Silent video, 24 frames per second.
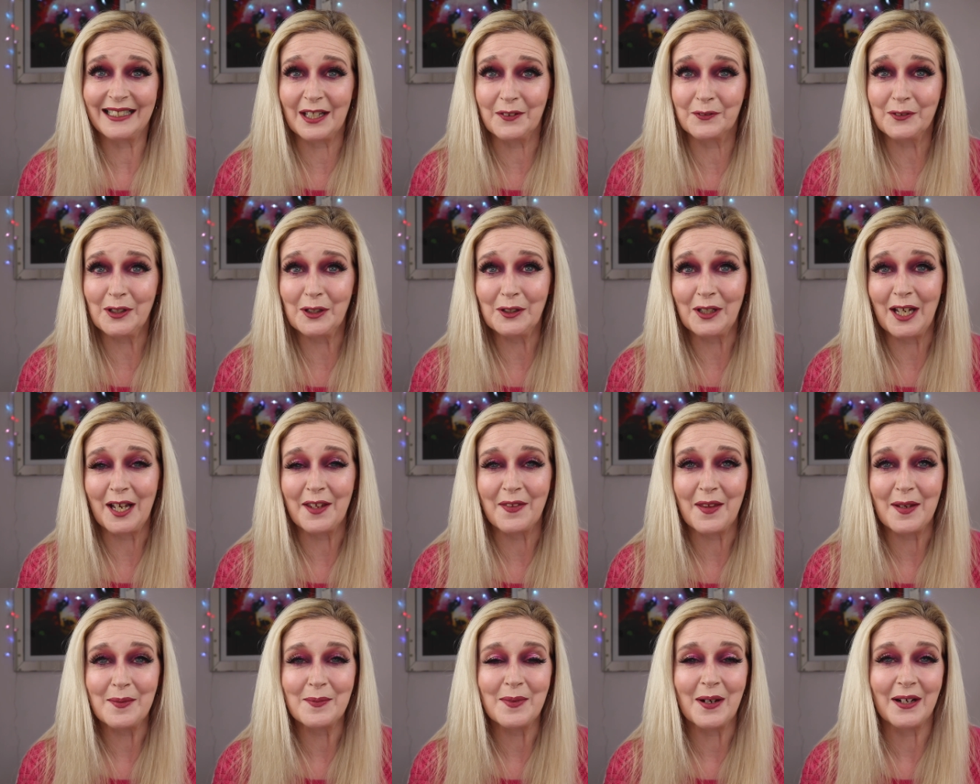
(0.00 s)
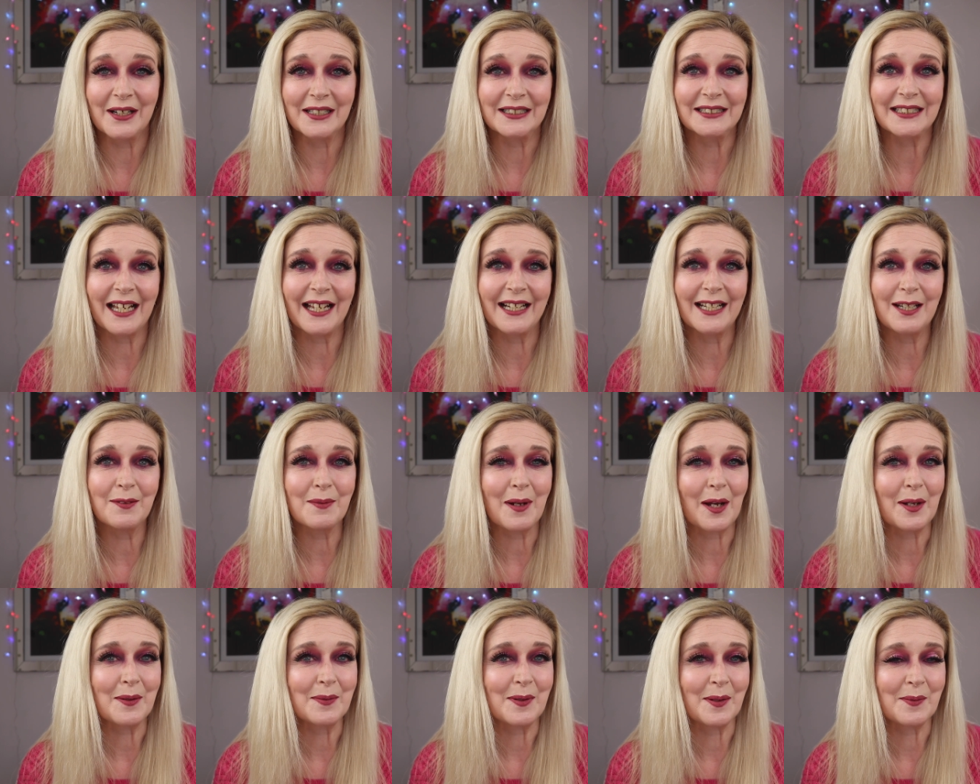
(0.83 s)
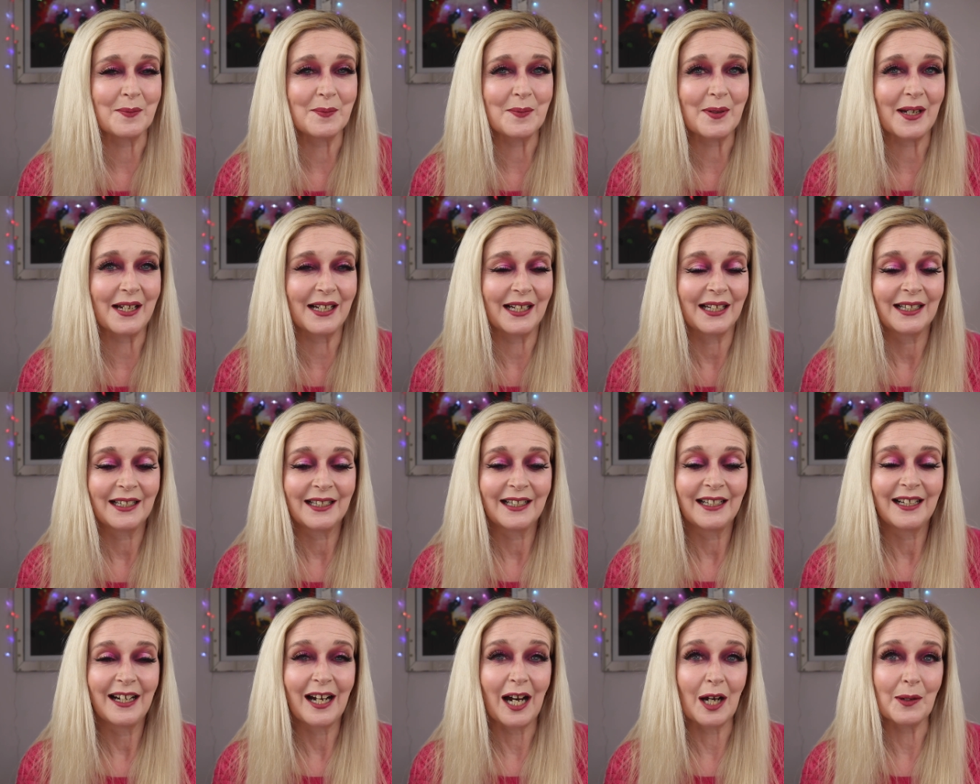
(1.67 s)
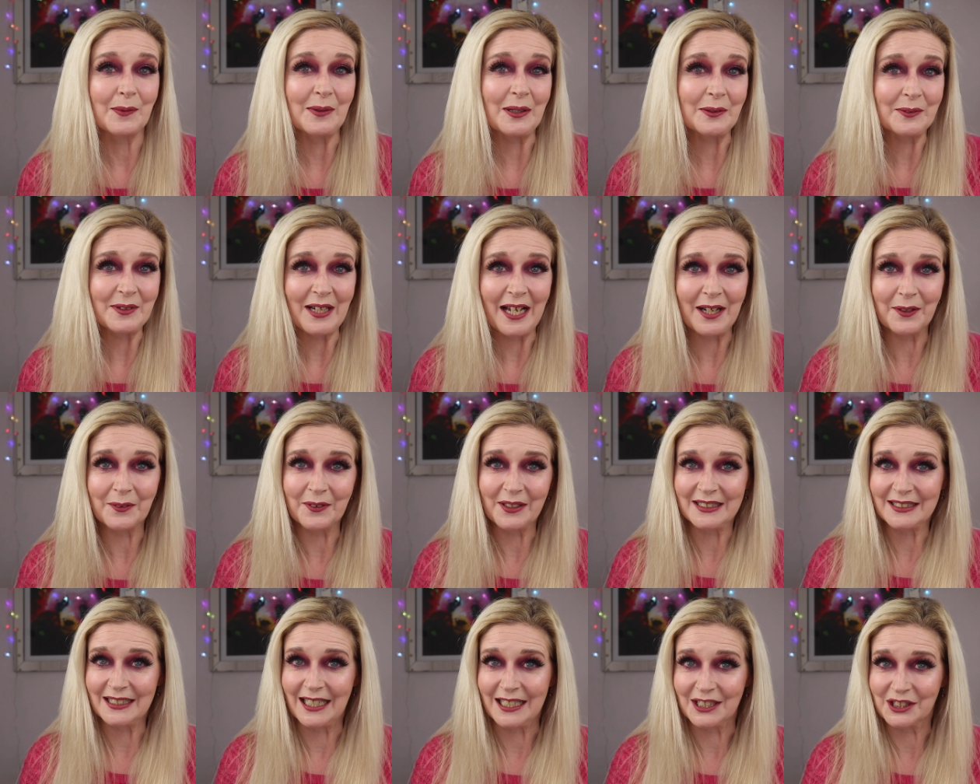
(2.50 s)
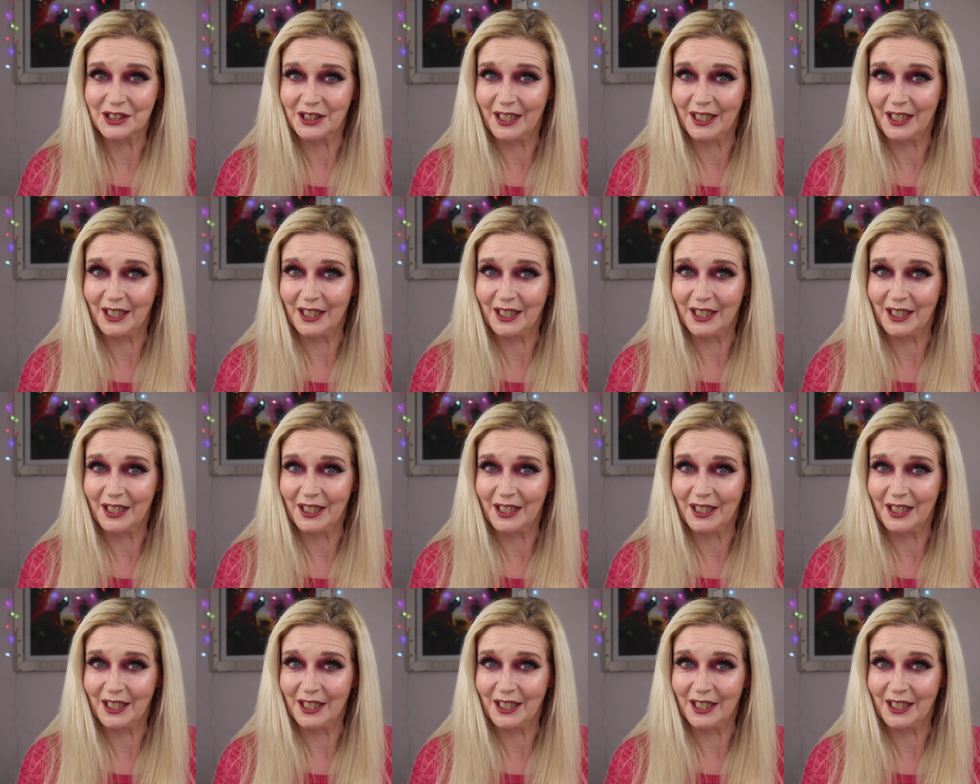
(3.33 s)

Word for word: they feel like they might at any moment. But I will nail this lash